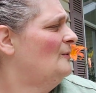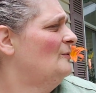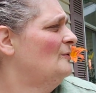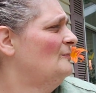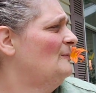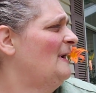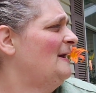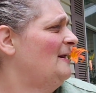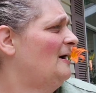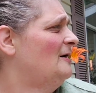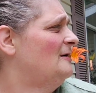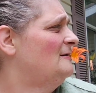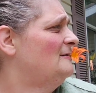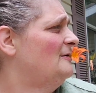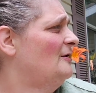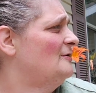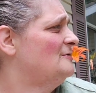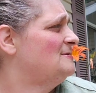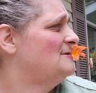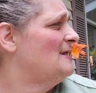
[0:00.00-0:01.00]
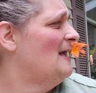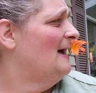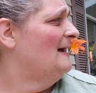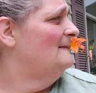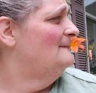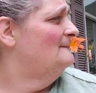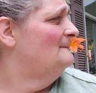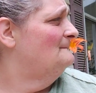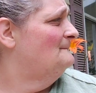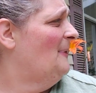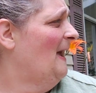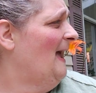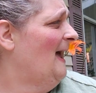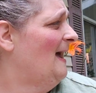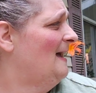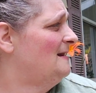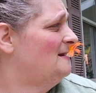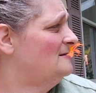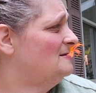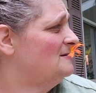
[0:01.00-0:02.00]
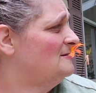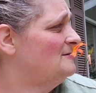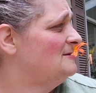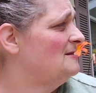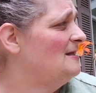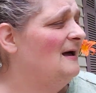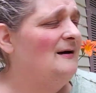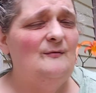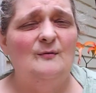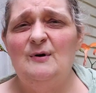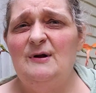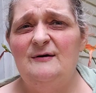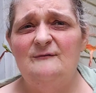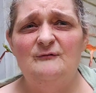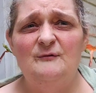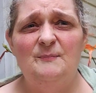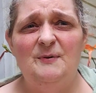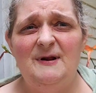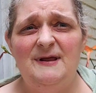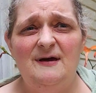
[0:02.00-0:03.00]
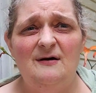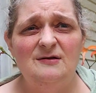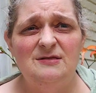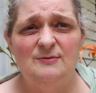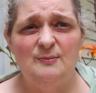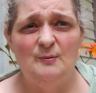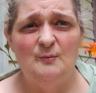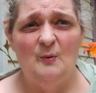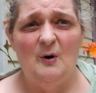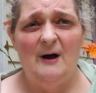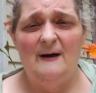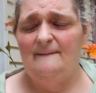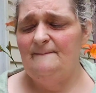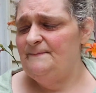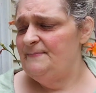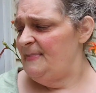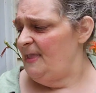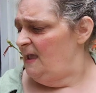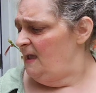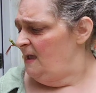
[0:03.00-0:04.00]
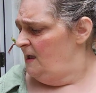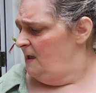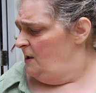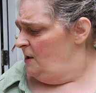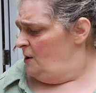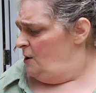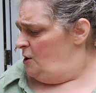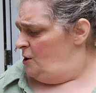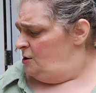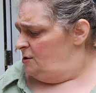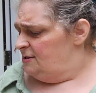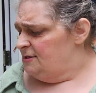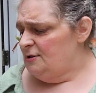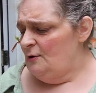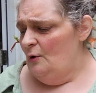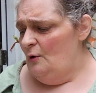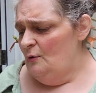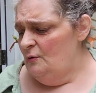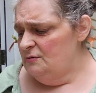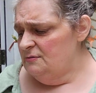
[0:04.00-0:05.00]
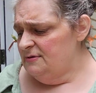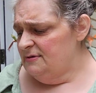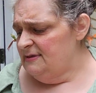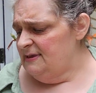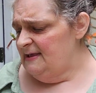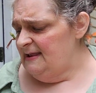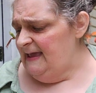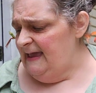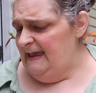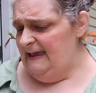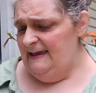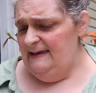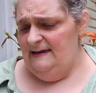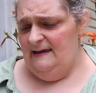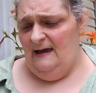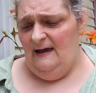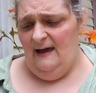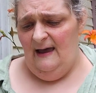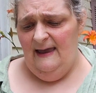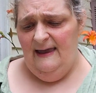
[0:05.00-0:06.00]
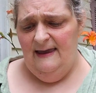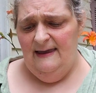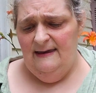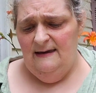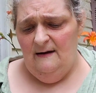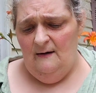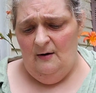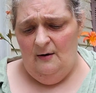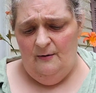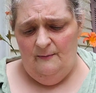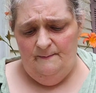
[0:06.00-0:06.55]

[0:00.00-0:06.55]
Well, yard's not bad. It's just not what everybody else would want. So today I